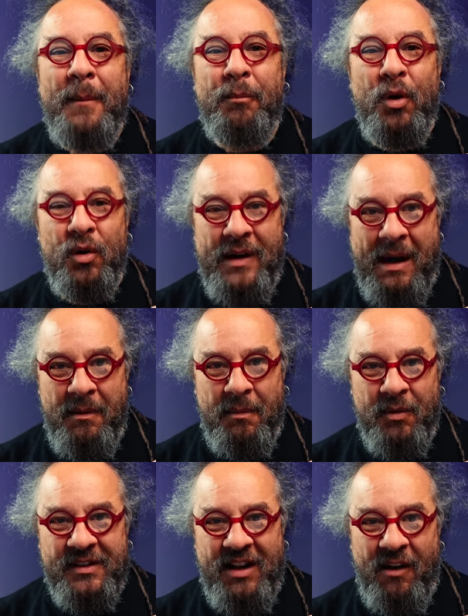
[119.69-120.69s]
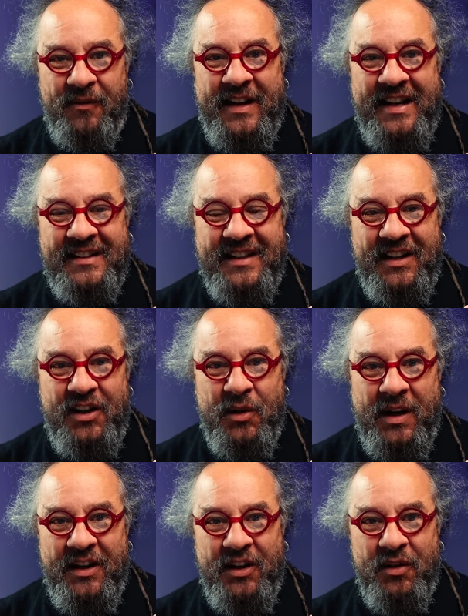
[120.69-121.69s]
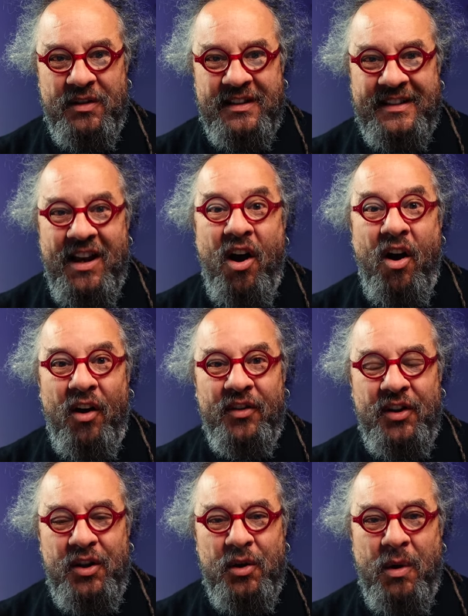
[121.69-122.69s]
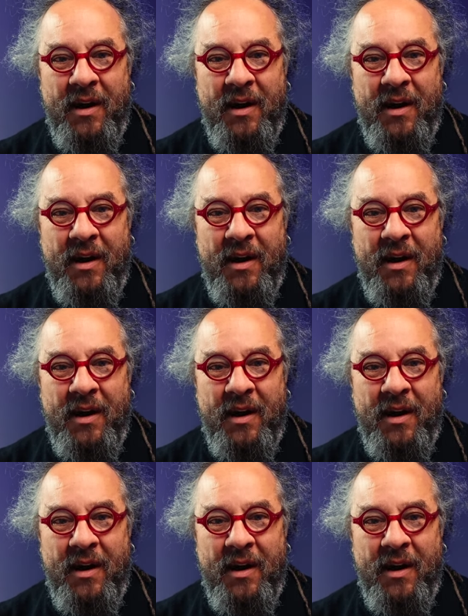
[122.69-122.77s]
programmable soft keys that you can use on the